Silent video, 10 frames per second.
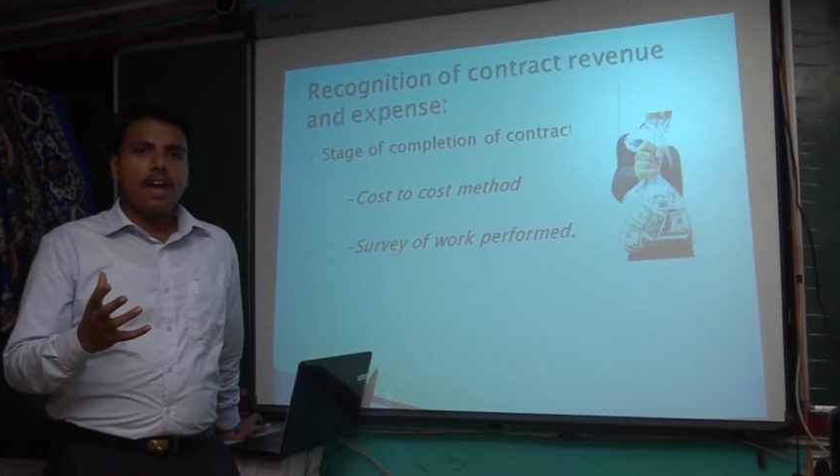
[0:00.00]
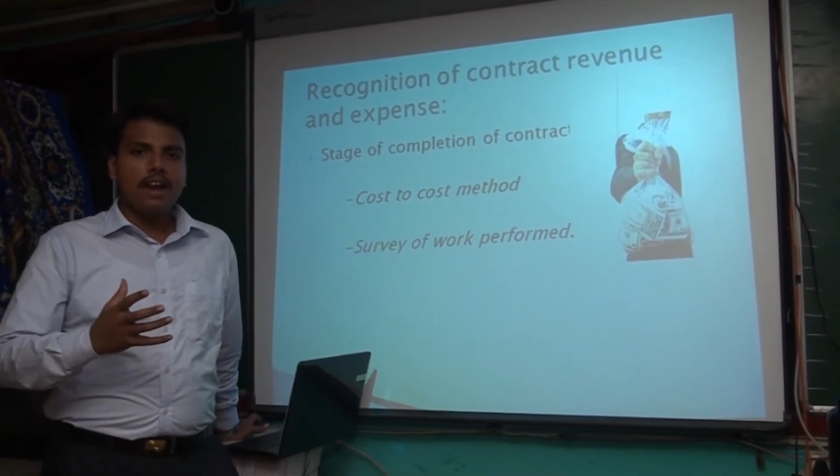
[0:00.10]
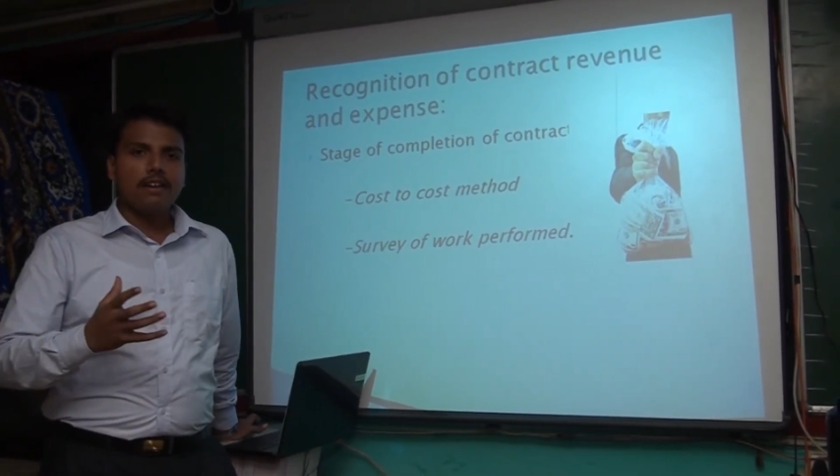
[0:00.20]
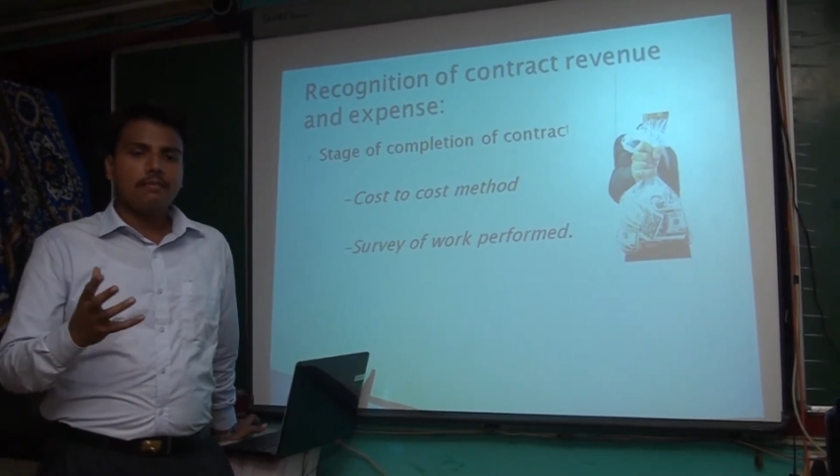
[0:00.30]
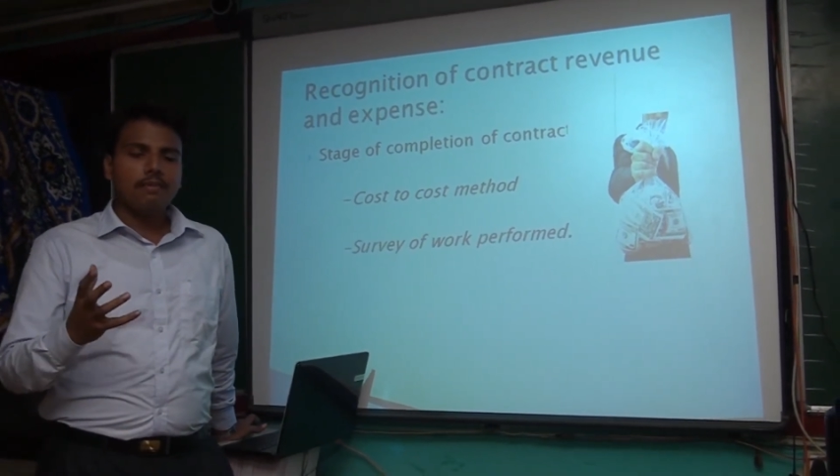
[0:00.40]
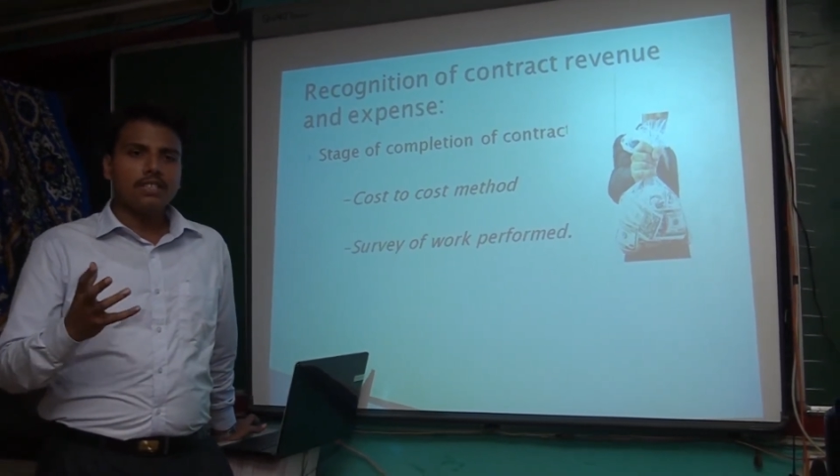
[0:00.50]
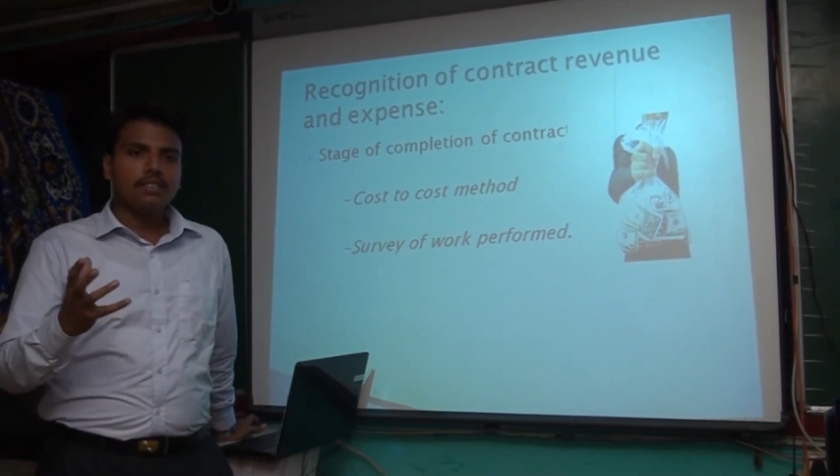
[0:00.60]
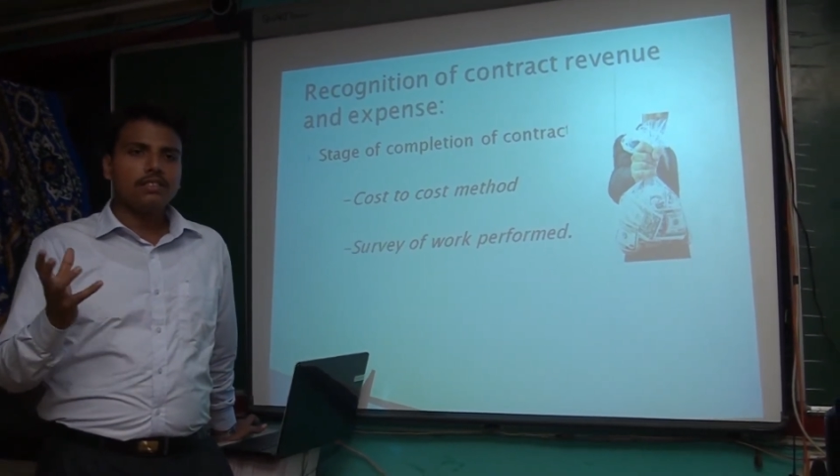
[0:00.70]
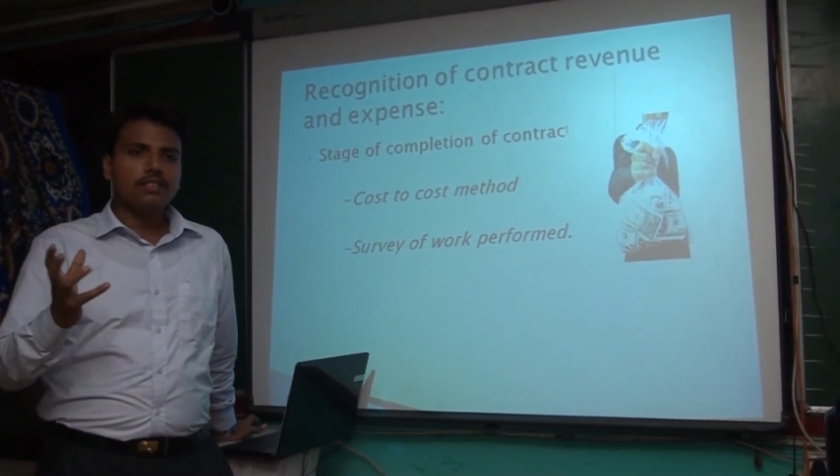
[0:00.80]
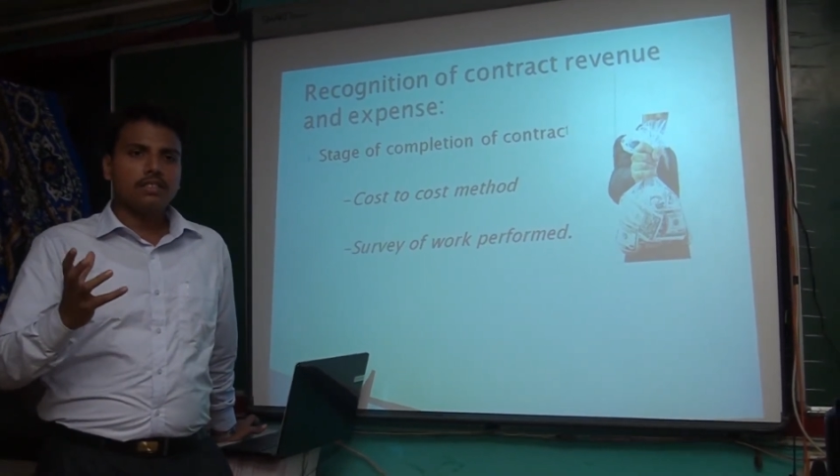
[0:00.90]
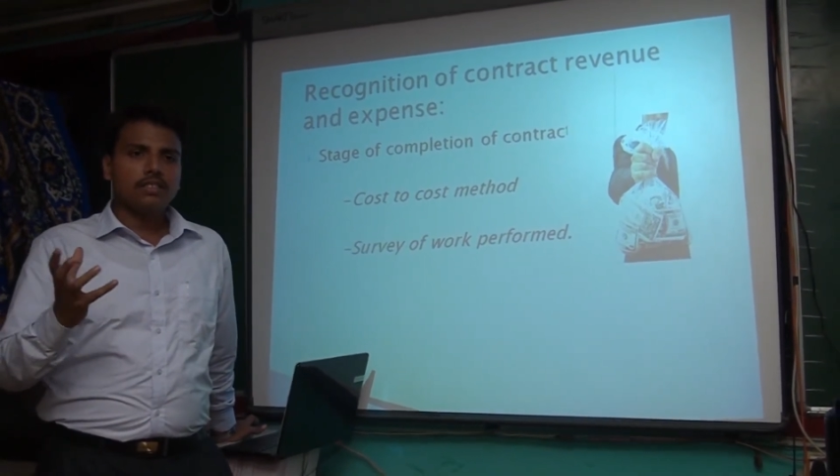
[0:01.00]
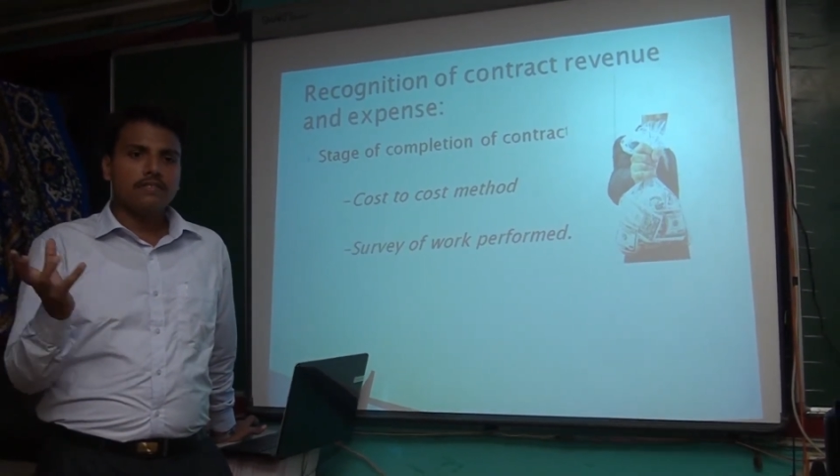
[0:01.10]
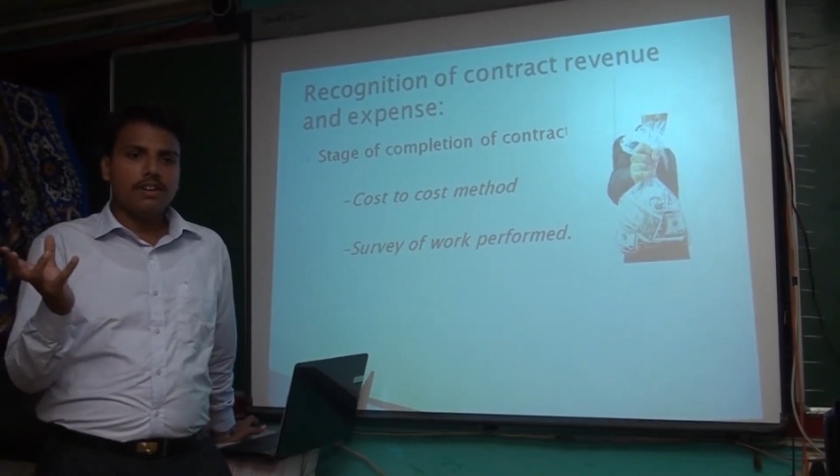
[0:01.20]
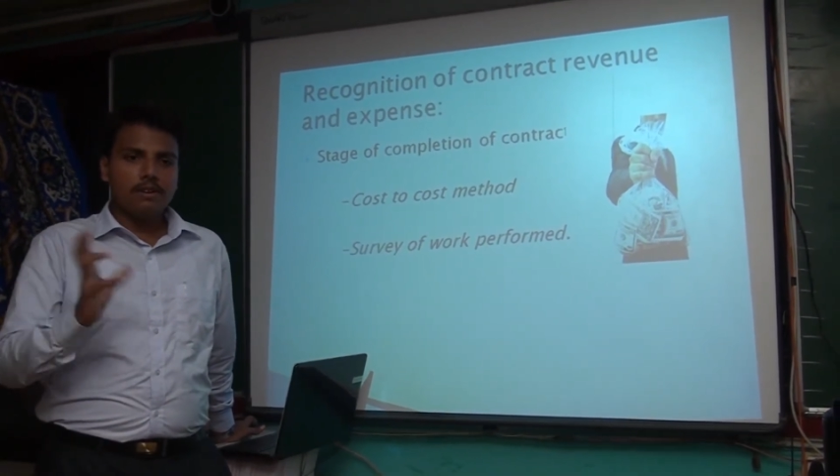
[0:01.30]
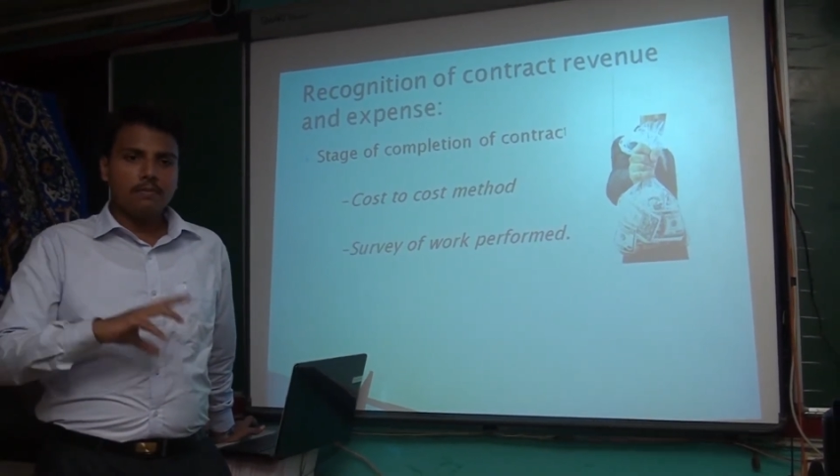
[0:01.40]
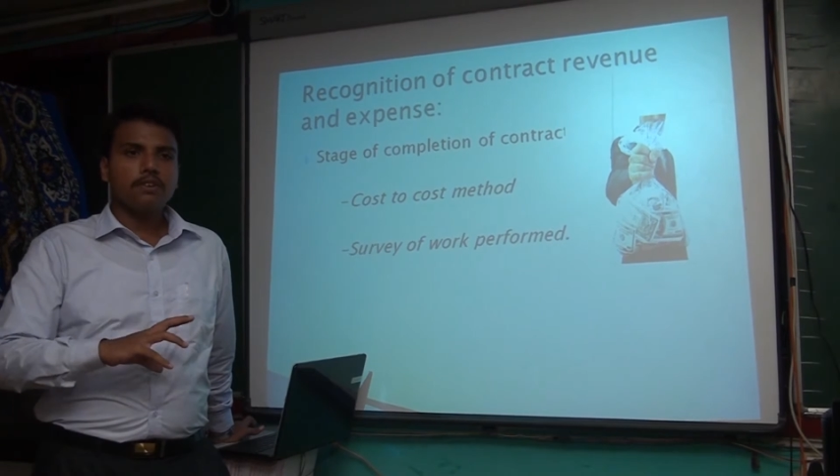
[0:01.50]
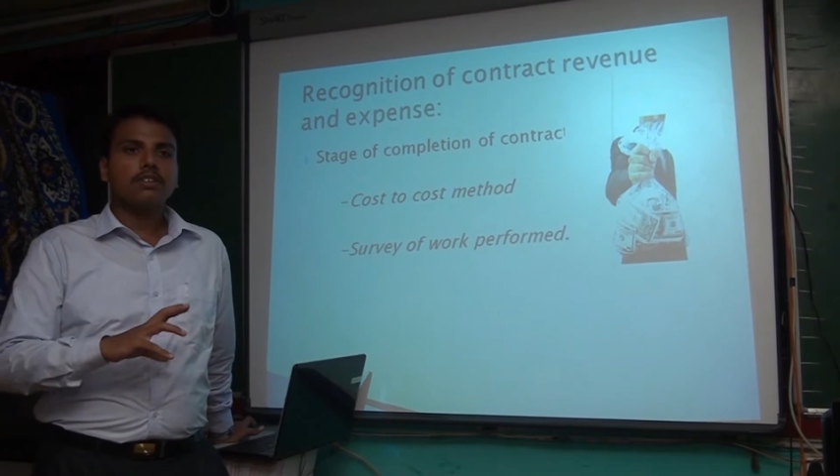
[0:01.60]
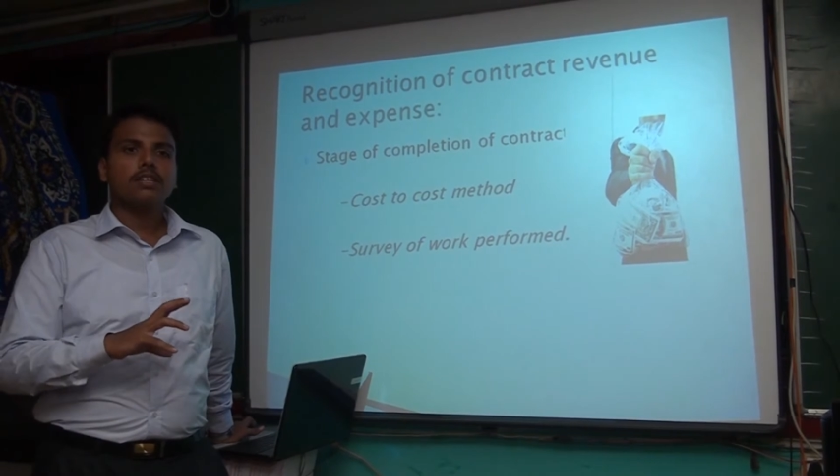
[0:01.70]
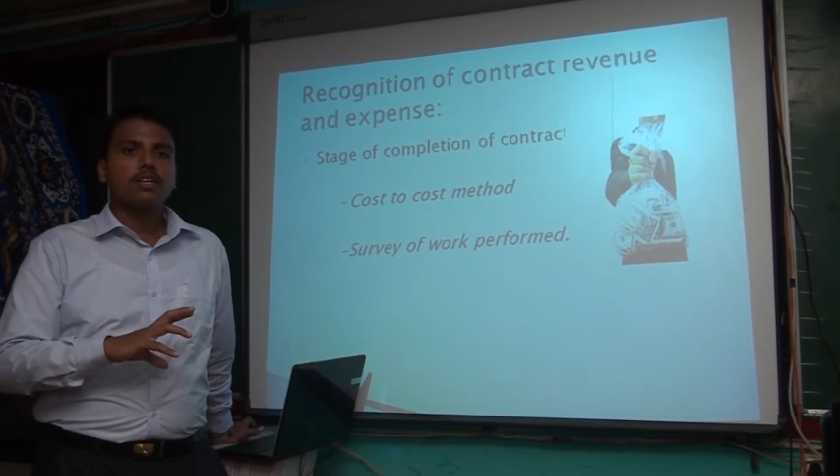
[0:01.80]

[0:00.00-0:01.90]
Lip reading: and based on the survey report,